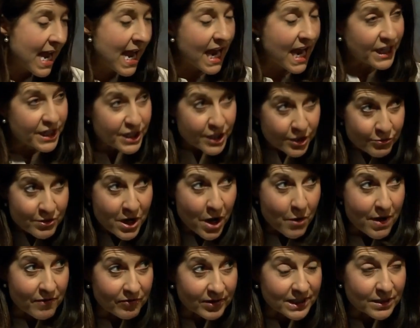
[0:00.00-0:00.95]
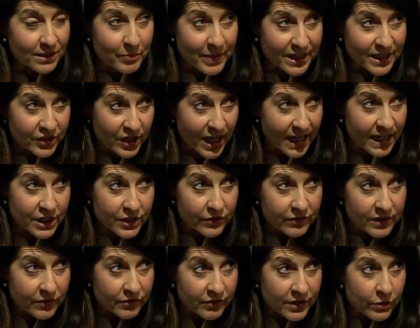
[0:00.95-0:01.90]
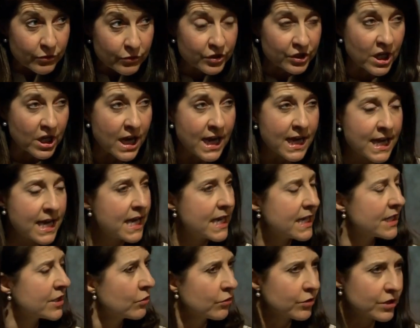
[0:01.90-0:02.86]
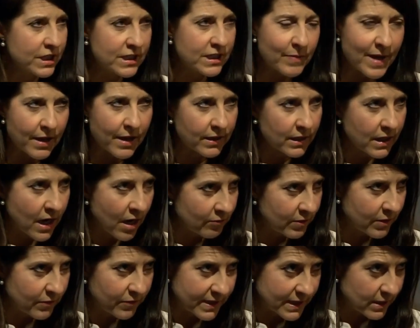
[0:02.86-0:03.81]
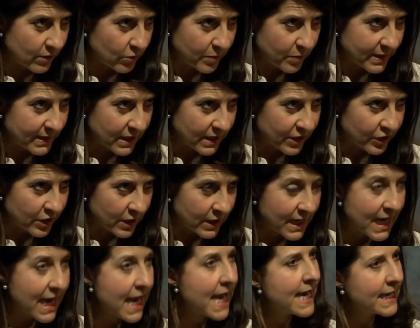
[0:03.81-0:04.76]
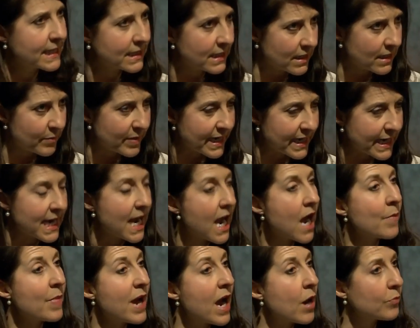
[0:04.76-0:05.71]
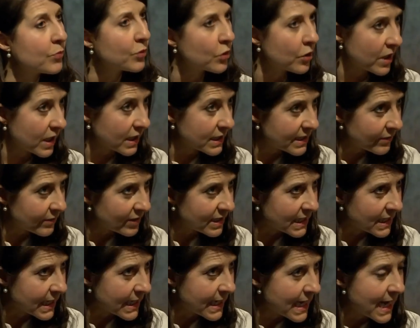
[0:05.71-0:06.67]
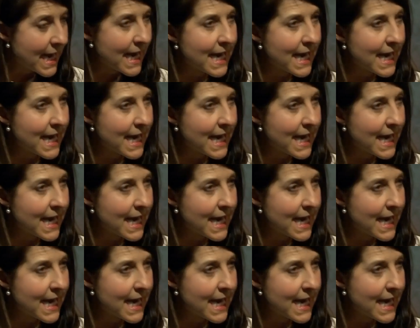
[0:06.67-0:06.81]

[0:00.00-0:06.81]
And you know, Evan, the big challenge for the future is not just about the current fiscal position. It's going to be about productivity.